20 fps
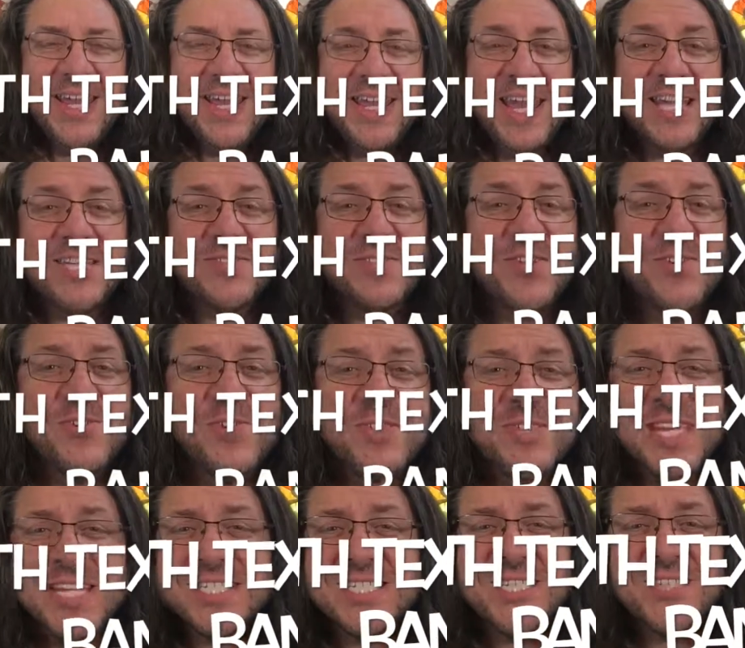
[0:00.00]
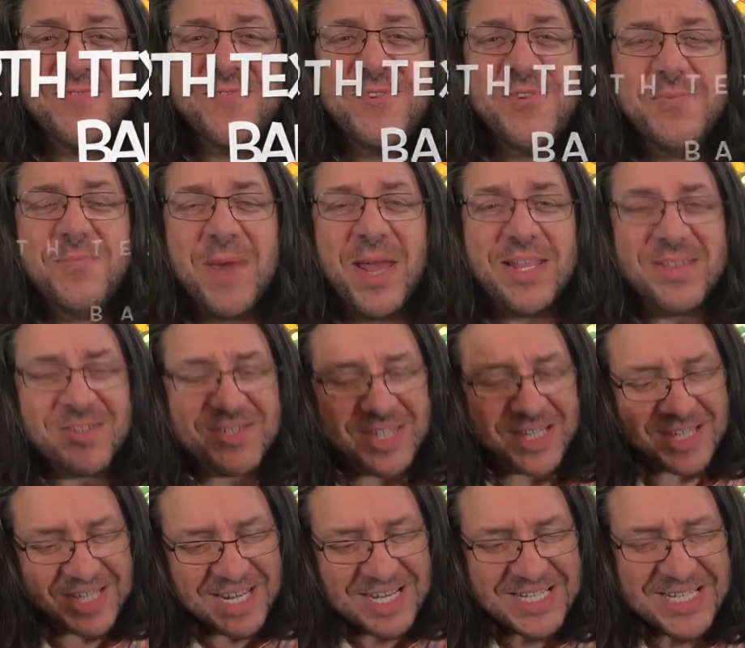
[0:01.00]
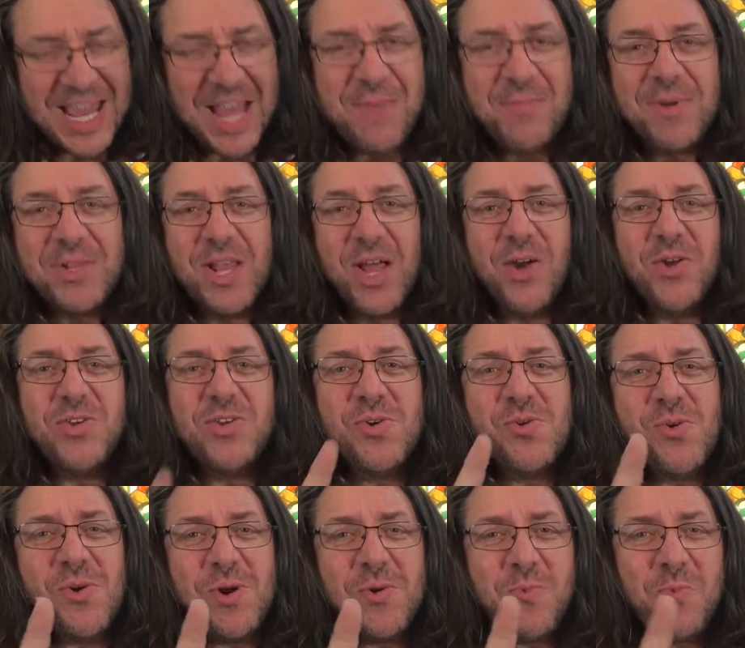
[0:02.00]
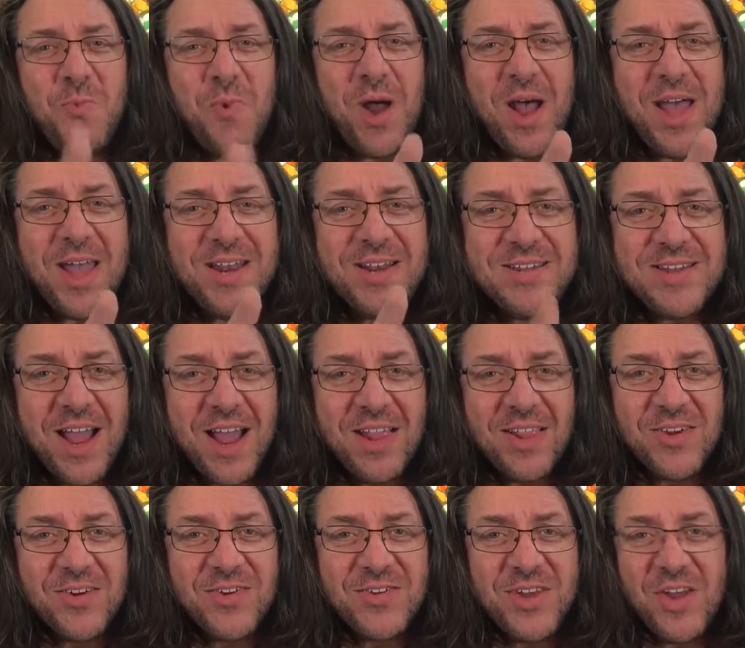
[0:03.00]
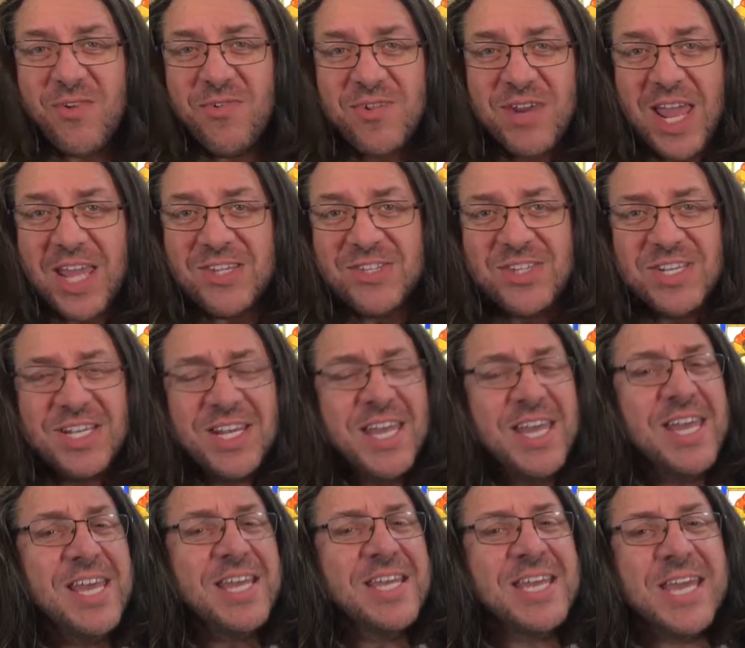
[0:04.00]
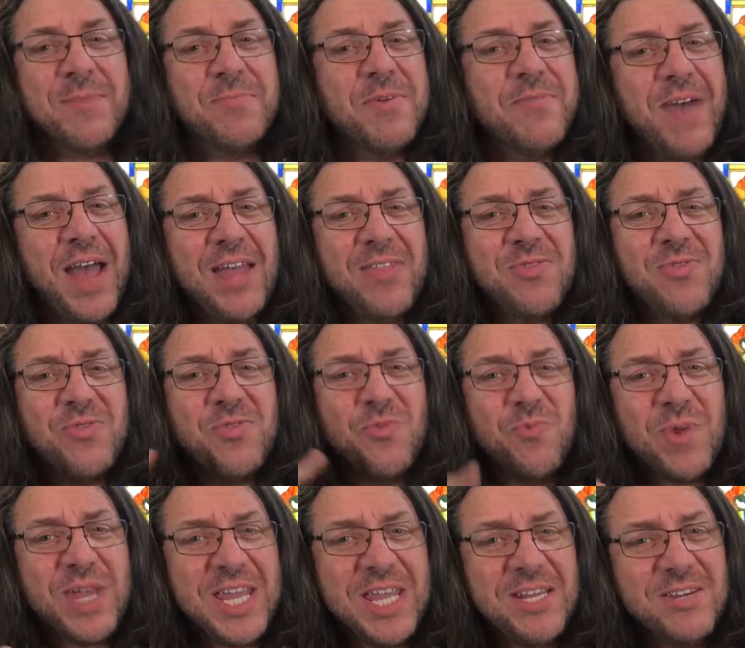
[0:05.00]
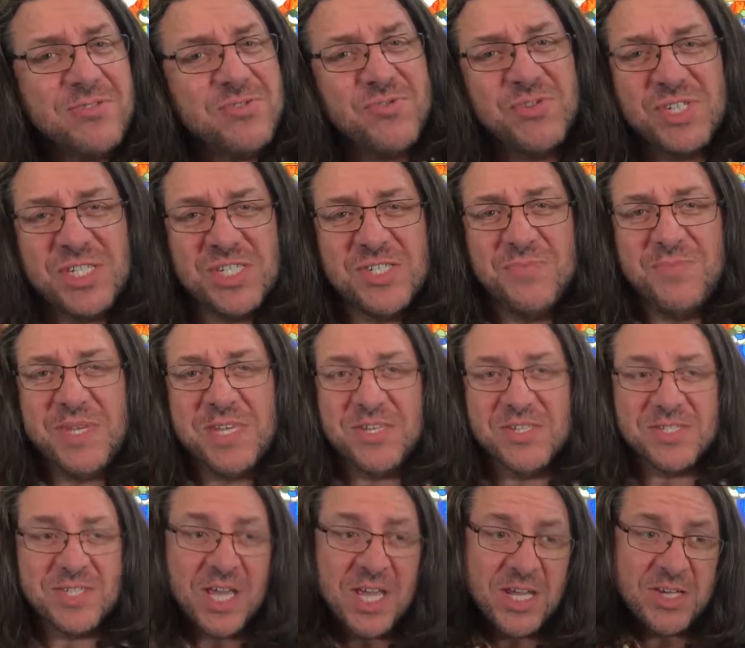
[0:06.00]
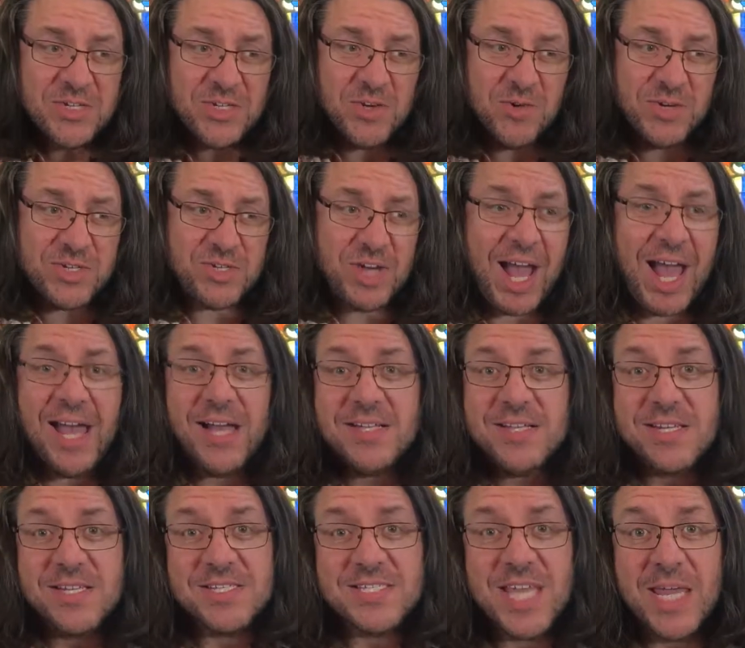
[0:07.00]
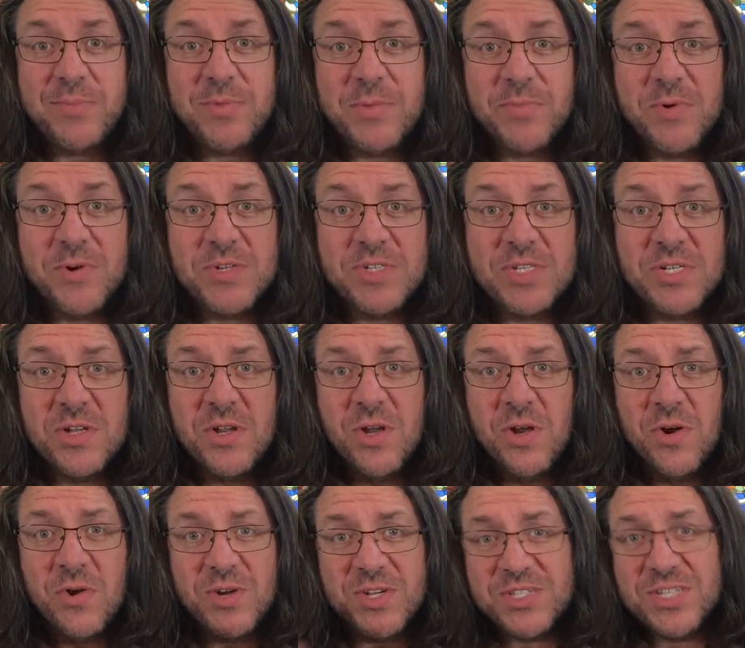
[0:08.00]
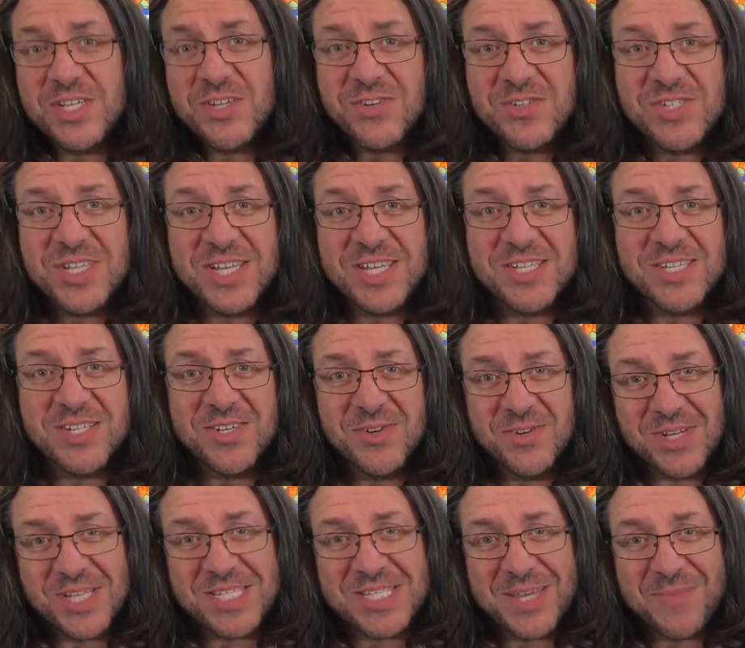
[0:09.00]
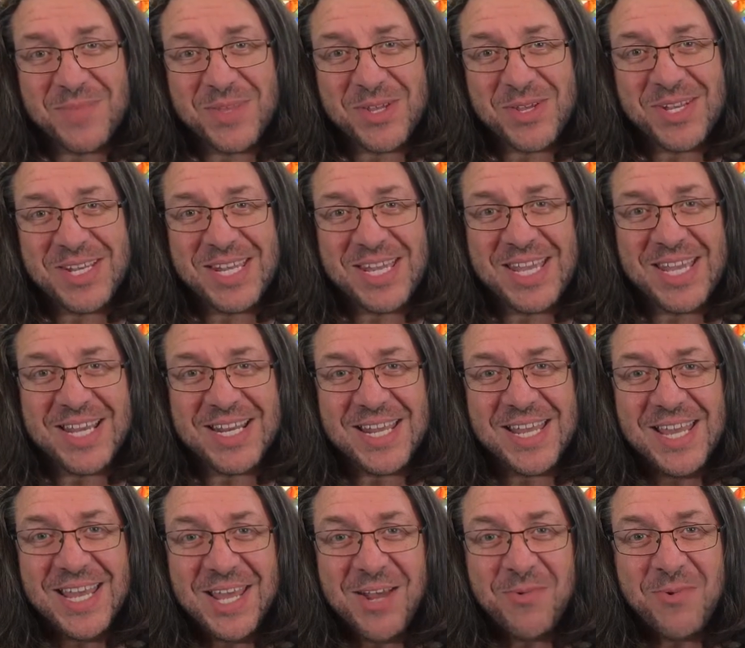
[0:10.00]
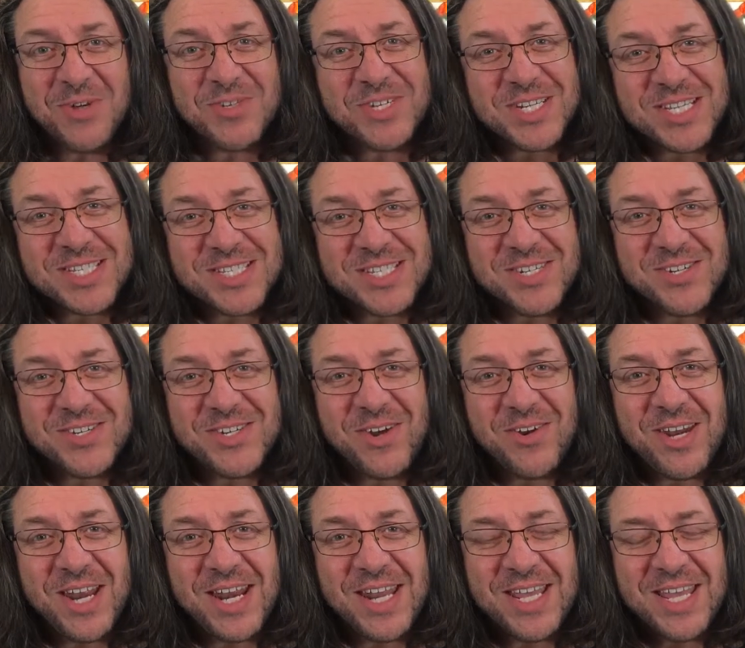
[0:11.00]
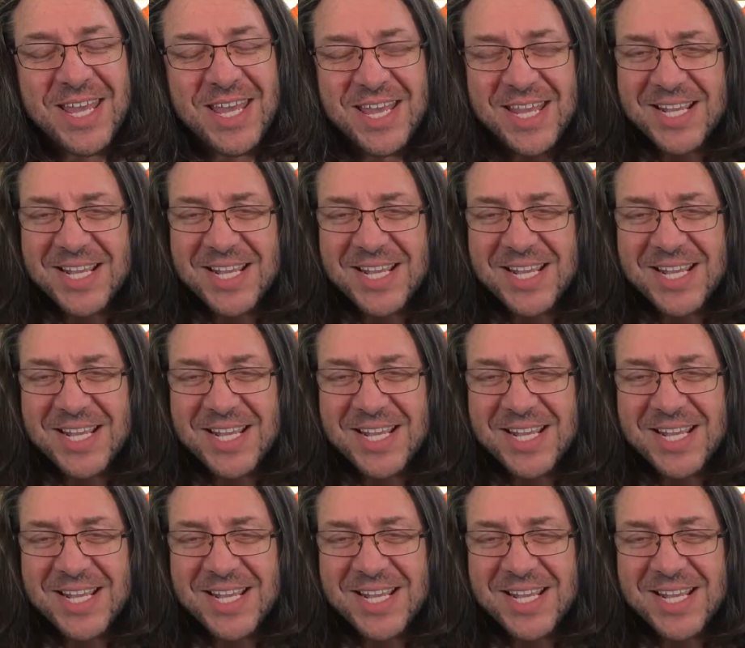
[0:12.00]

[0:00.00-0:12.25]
Yes, the North Texas Food Bank. There's a link down below. Your $1 donation can provide three nutritious meals to a child, a disabled person, or a senior citizen who needs something good to eat. Won't you consider donating?